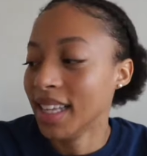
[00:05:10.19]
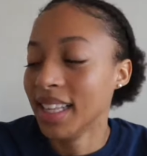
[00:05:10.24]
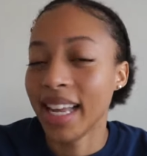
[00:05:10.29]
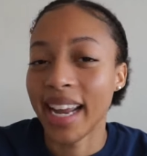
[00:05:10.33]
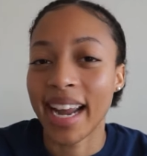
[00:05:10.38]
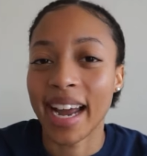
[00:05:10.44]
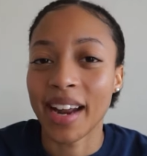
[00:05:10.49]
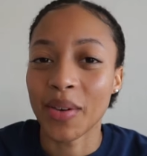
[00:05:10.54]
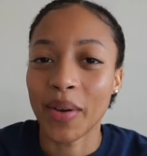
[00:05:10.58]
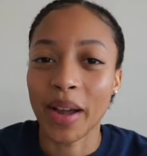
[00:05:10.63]

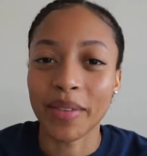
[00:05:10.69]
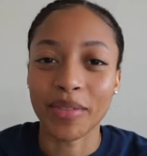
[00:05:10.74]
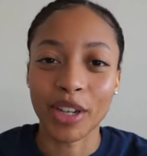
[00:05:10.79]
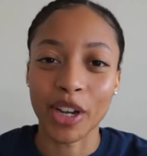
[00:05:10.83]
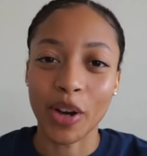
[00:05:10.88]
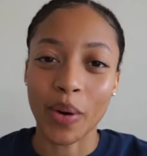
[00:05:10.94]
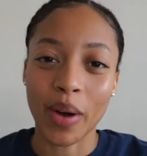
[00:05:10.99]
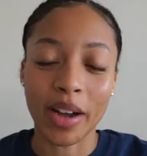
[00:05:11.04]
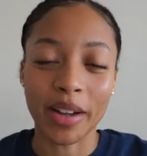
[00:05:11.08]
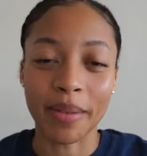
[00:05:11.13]
Like, I don't have to
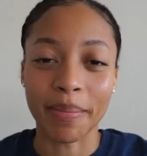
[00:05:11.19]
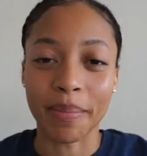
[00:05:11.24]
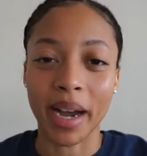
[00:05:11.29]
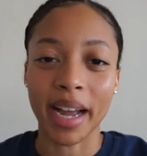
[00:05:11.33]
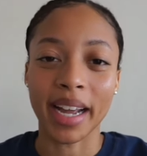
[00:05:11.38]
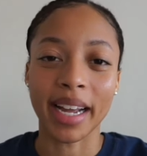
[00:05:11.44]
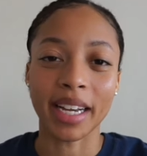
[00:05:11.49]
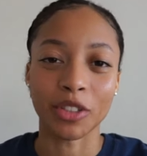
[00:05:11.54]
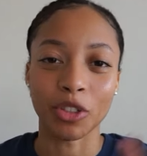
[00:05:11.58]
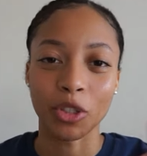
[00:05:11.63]
go out and
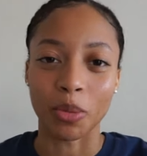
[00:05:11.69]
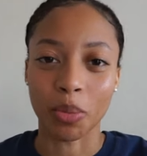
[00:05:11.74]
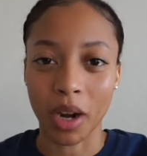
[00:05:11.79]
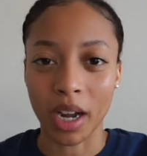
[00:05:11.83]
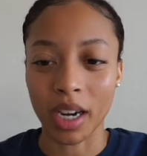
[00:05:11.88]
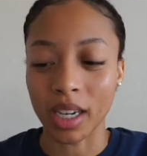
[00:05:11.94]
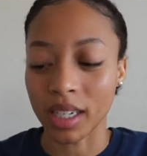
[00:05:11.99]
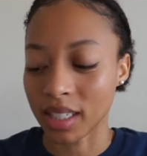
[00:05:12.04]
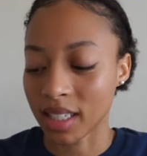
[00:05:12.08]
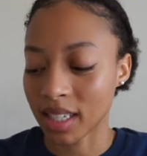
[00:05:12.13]
buy extra
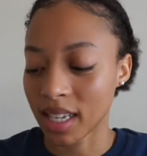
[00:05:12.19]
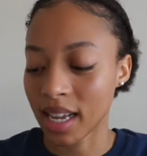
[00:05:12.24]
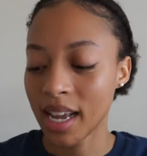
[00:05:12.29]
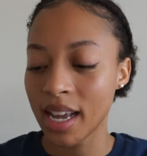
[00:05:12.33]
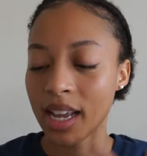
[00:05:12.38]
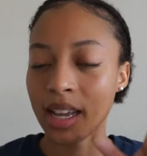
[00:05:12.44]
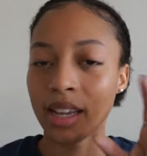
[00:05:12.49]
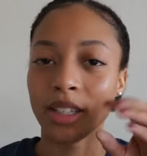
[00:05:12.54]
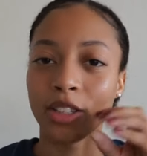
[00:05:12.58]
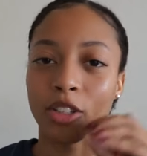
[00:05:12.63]
products
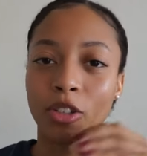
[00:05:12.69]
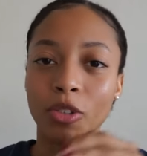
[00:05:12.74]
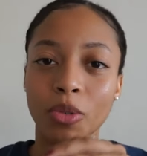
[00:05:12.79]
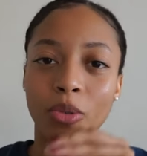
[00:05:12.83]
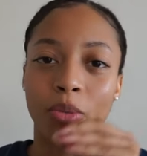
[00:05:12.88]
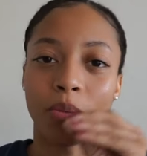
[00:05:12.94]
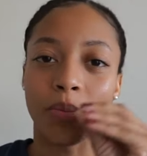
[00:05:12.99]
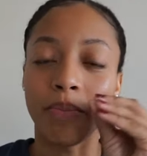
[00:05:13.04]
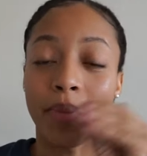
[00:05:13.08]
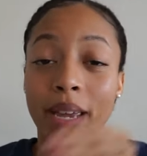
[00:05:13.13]

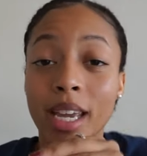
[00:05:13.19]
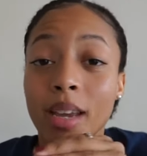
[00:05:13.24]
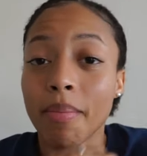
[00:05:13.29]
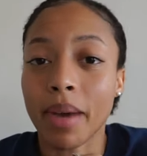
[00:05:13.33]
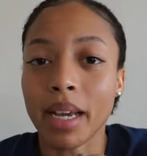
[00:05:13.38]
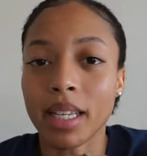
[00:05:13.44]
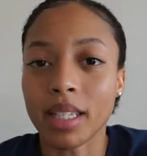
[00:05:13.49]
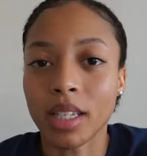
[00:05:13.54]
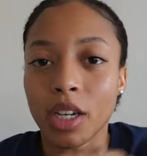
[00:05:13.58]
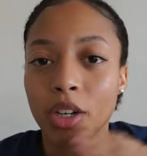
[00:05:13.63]
to make
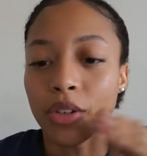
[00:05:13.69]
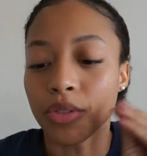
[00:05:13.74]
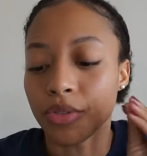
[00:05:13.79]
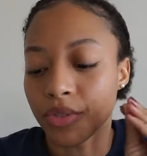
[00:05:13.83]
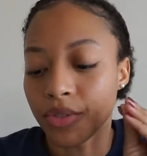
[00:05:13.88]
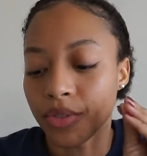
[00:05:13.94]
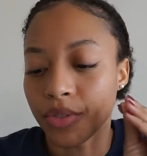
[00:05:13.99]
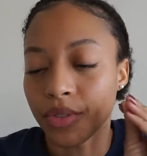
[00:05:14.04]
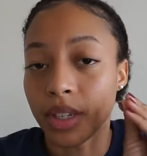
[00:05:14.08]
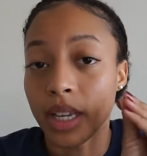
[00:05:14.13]

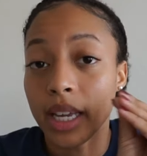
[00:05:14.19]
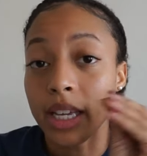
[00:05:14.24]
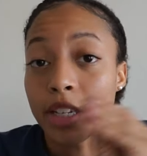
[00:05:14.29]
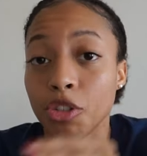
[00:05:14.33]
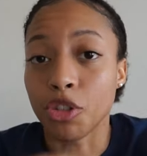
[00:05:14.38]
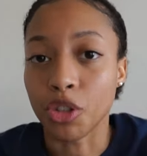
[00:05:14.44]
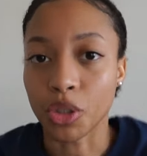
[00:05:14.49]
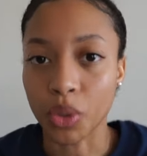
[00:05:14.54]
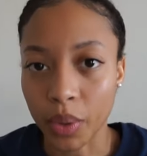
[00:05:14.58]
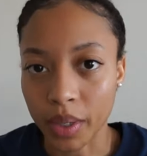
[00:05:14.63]
myself
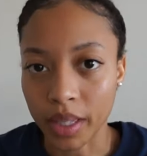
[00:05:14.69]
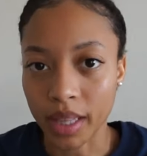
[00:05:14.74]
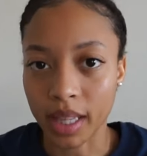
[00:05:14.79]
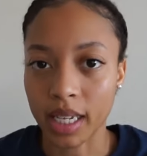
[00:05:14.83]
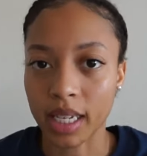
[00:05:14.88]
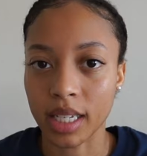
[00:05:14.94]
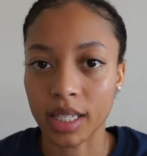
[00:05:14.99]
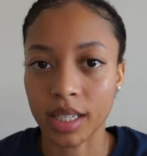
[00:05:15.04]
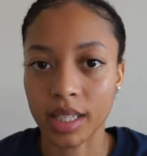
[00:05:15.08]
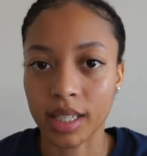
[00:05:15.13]
enjoy
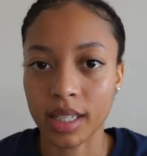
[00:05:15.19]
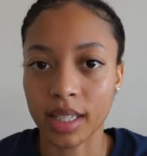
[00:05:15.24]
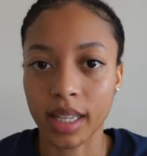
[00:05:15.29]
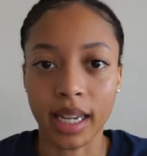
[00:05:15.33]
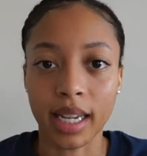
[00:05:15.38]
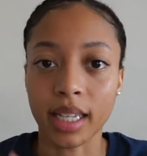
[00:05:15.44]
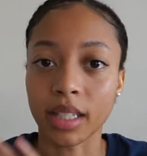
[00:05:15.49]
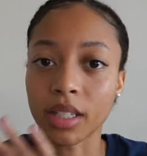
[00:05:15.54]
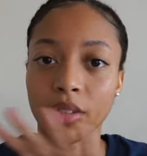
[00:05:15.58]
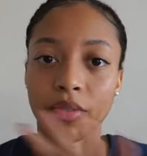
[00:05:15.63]
this.
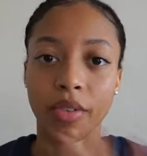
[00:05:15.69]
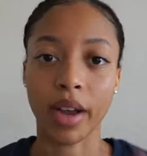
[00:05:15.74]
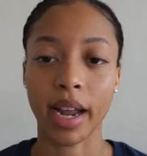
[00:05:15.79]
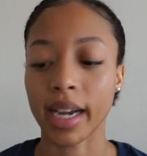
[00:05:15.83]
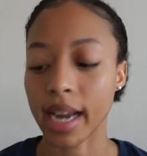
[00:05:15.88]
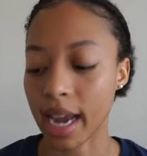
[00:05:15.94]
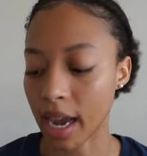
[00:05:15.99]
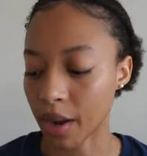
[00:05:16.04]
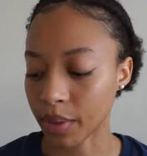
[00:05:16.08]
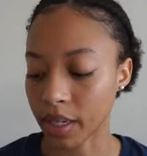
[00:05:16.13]
Like, it's
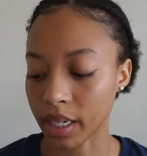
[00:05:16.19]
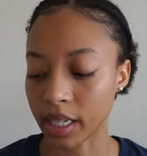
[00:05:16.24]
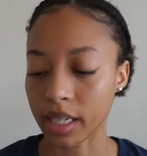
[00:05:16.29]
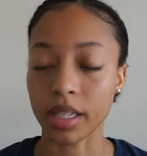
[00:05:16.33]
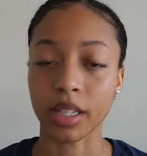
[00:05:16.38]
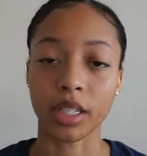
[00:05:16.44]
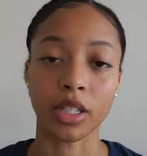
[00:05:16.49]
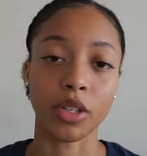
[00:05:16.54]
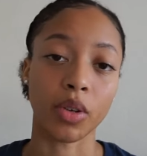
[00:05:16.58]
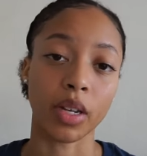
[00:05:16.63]
fine how it
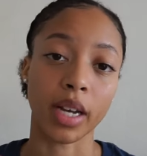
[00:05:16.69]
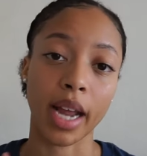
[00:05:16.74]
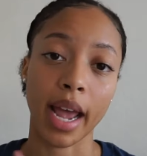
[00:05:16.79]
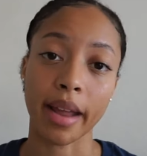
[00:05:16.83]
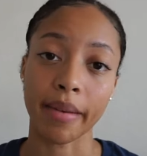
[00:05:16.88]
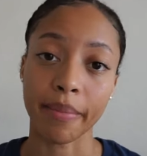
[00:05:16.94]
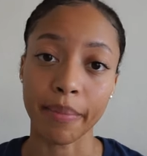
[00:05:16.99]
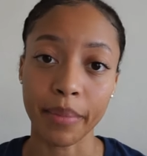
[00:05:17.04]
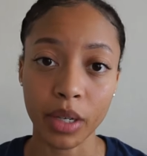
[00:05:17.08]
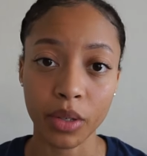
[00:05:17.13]
is. You can
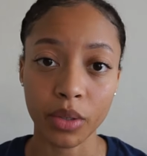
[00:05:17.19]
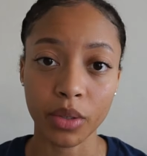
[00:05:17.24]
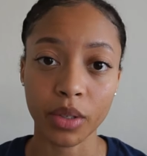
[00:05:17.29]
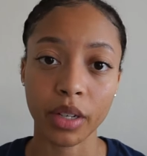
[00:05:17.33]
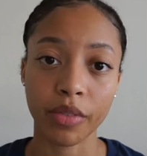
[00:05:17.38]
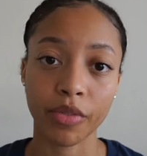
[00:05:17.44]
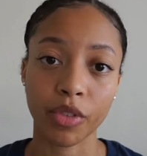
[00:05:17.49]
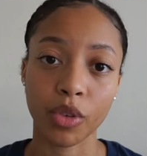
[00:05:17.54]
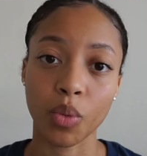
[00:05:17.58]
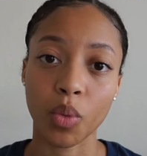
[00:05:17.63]
add
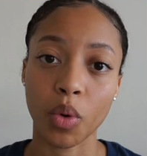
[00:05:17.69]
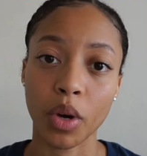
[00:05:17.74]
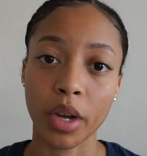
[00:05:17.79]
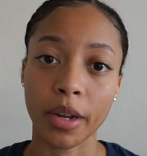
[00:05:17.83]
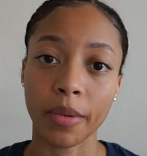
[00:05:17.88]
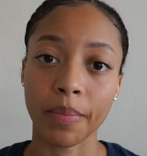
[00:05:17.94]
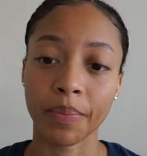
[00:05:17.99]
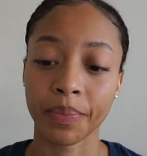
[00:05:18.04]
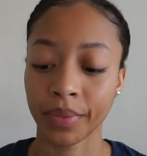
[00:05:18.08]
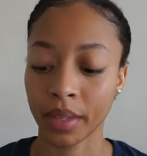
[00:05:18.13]
milk if you
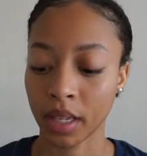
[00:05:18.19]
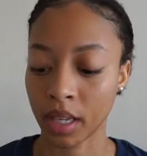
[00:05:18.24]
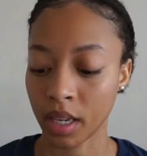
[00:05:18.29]
want.